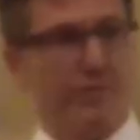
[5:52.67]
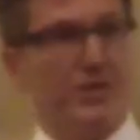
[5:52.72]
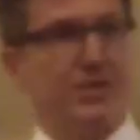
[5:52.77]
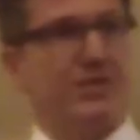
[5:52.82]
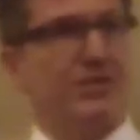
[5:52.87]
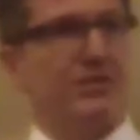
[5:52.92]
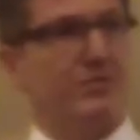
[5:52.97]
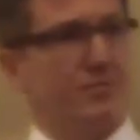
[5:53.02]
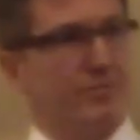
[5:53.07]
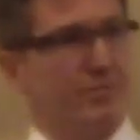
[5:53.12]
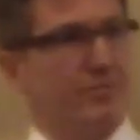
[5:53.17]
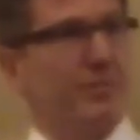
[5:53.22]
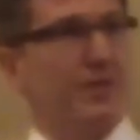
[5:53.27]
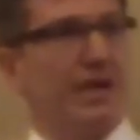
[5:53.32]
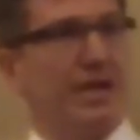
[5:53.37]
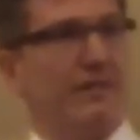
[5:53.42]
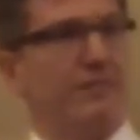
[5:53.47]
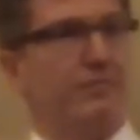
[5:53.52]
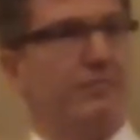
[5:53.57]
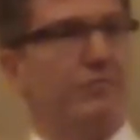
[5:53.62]
which
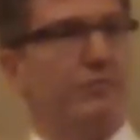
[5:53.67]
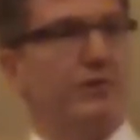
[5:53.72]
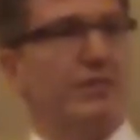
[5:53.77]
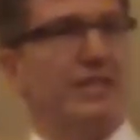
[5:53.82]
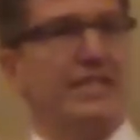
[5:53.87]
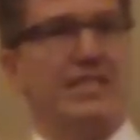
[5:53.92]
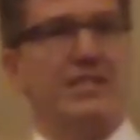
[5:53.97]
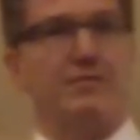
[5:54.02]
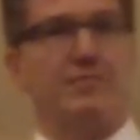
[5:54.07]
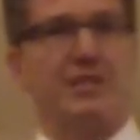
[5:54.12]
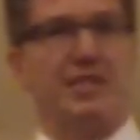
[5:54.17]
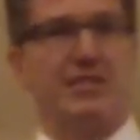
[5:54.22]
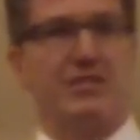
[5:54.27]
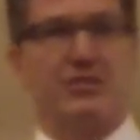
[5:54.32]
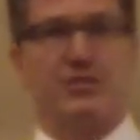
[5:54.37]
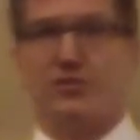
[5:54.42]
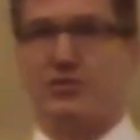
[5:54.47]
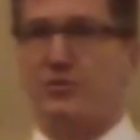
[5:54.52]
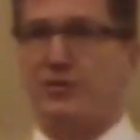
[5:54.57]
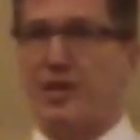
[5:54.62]
leads me
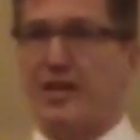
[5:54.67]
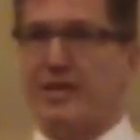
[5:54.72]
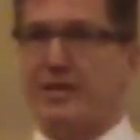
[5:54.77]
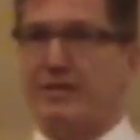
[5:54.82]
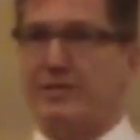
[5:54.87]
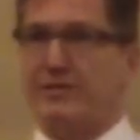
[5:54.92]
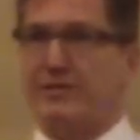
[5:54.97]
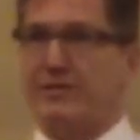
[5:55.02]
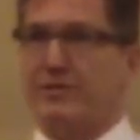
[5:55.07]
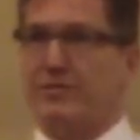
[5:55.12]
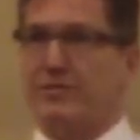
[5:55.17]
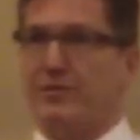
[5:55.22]
into strengths,